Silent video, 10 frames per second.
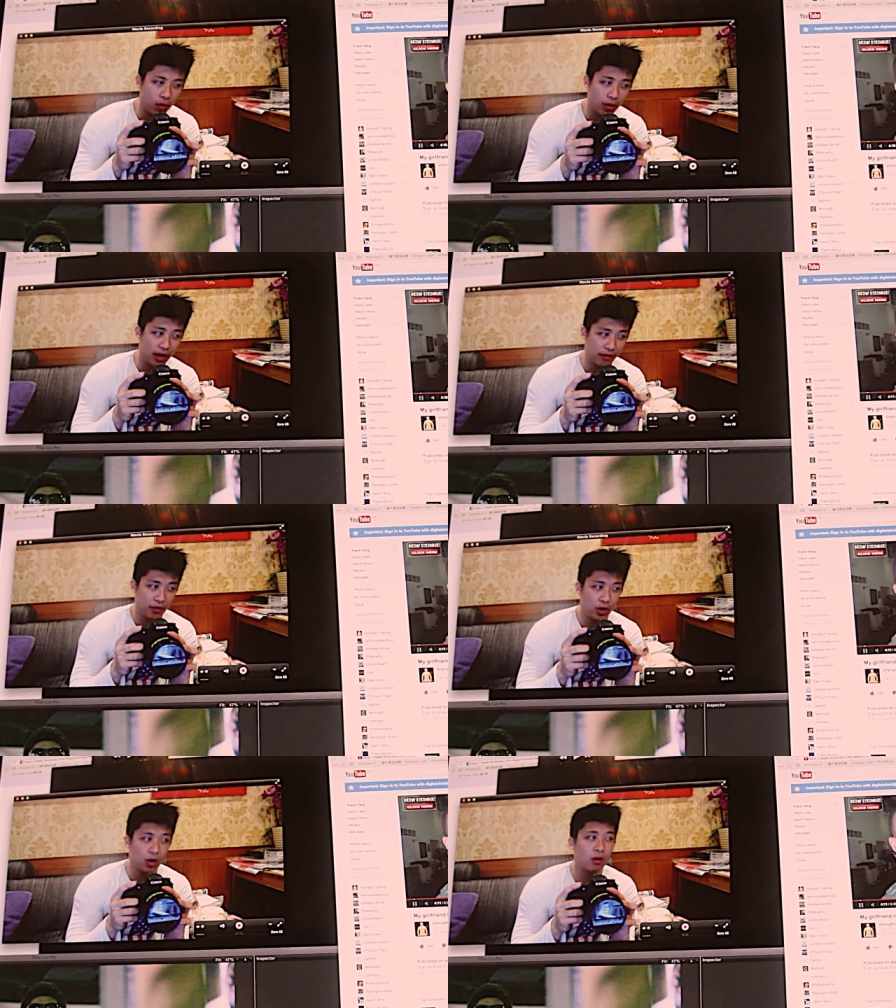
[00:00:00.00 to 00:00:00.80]
if
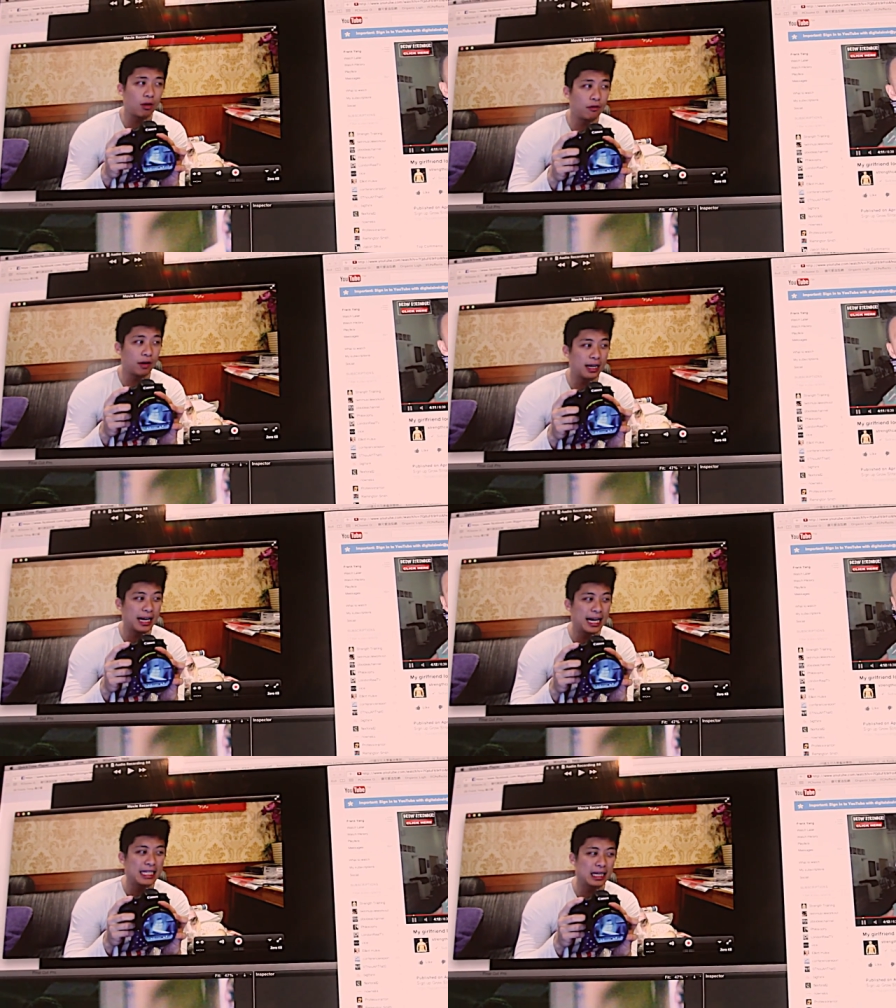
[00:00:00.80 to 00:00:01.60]
your girlfriend
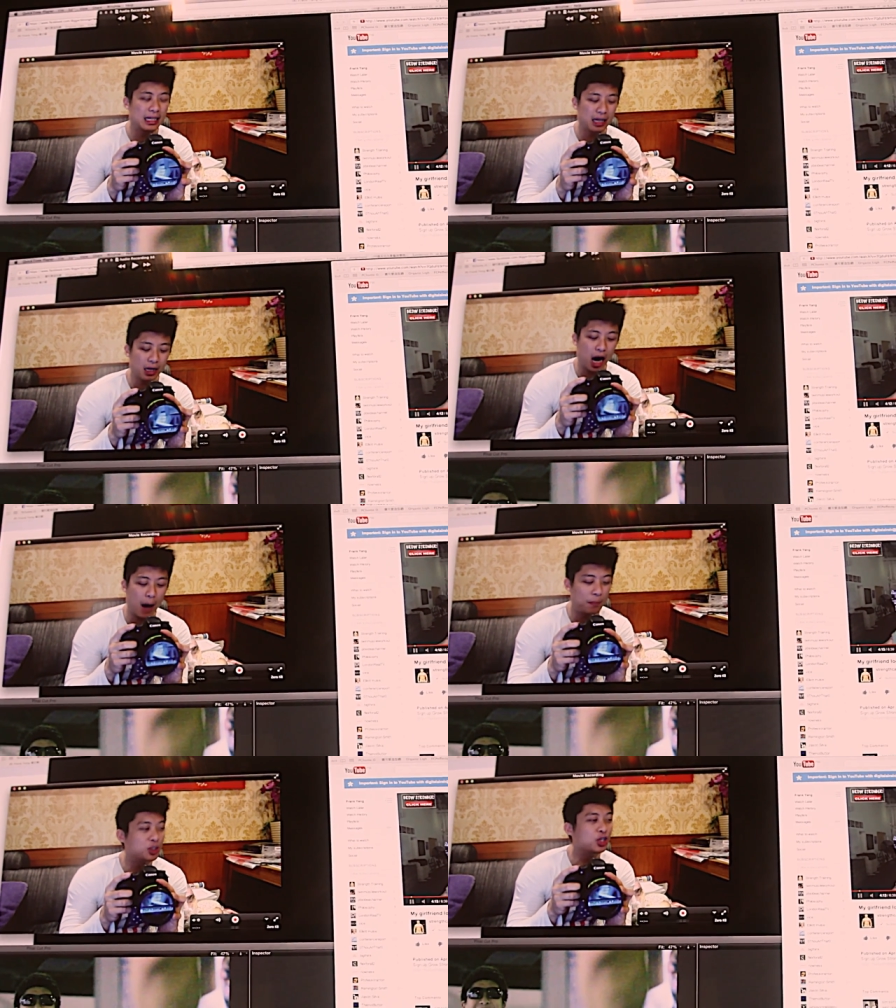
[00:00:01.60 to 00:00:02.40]
isn't
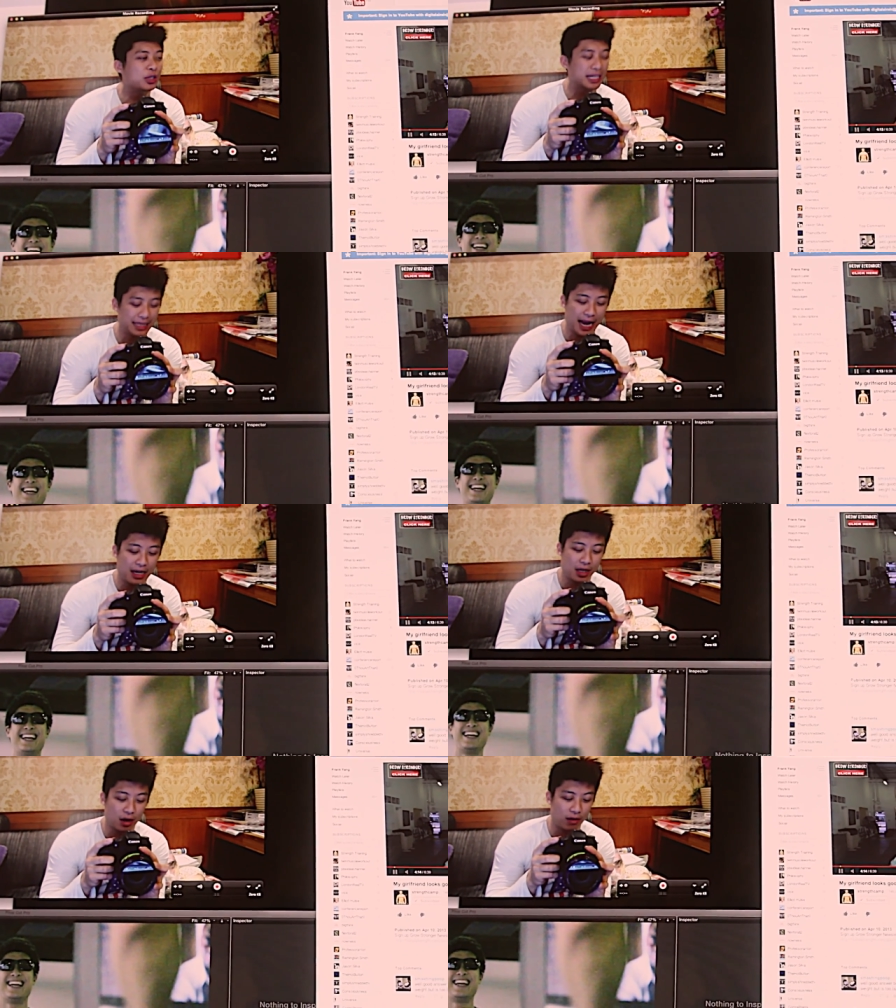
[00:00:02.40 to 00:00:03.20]
up to the
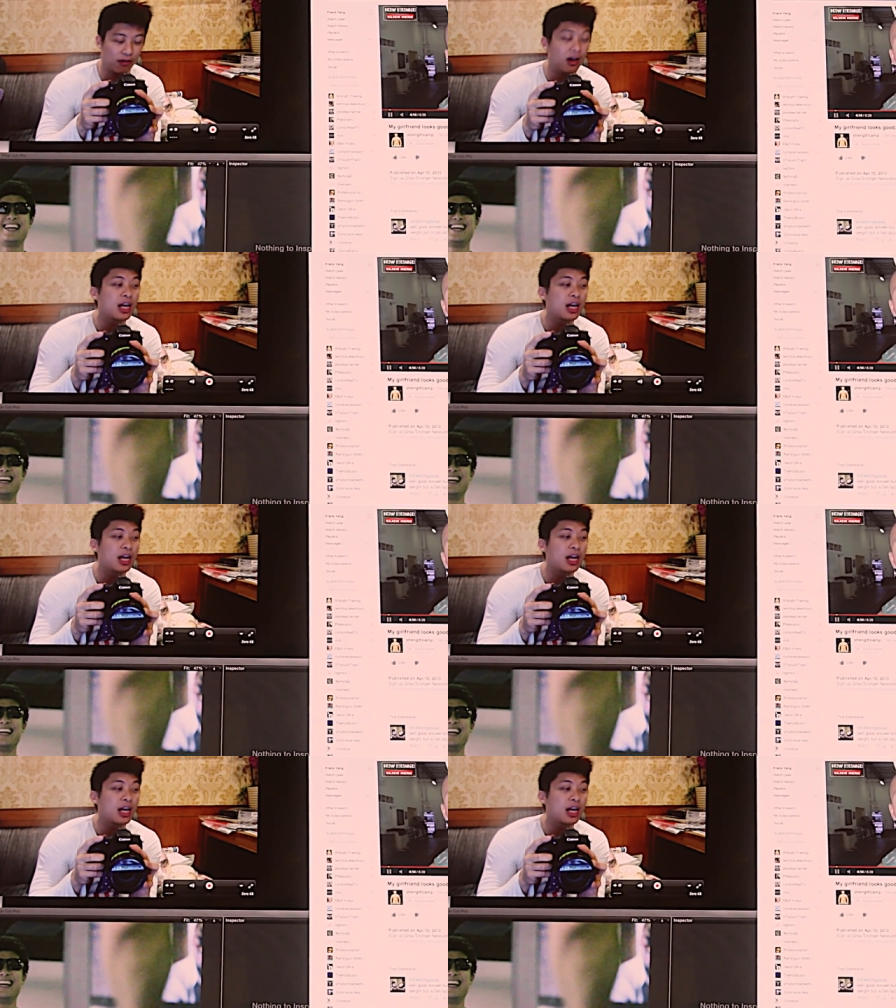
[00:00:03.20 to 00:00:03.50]
standard of